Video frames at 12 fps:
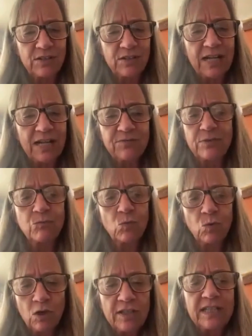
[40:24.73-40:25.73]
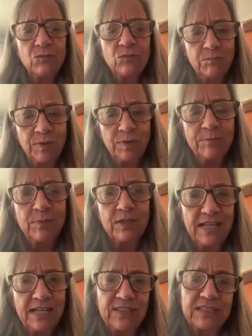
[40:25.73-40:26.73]
They're not from working with
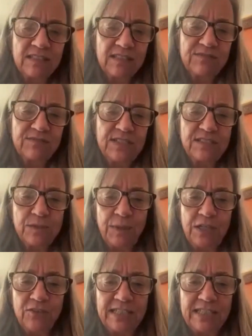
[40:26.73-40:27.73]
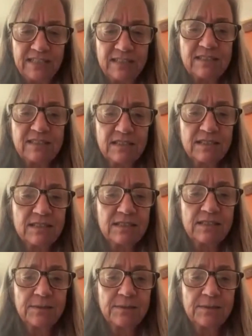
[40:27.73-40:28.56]
people, having the lived experience.